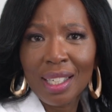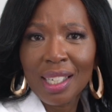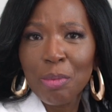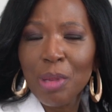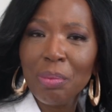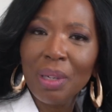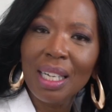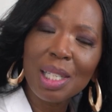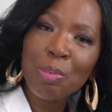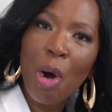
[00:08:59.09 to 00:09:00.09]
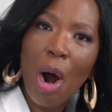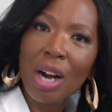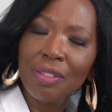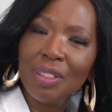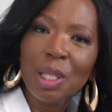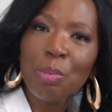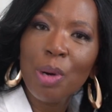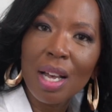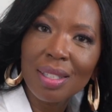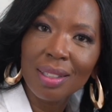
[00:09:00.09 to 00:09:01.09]
that commitment is part of this
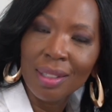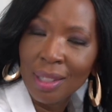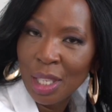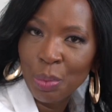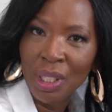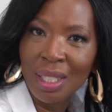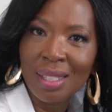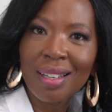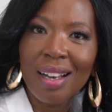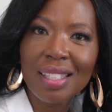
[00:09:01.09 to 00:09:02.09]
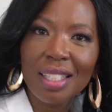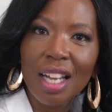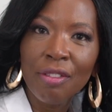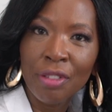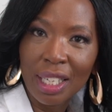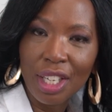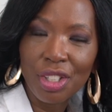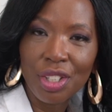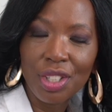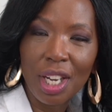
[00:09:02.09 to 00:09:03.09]
puzzle as we discuss love
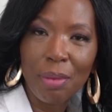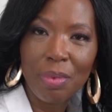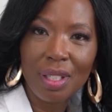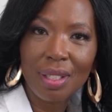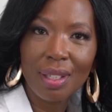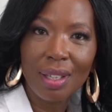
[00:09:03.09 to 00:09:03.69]
relationships.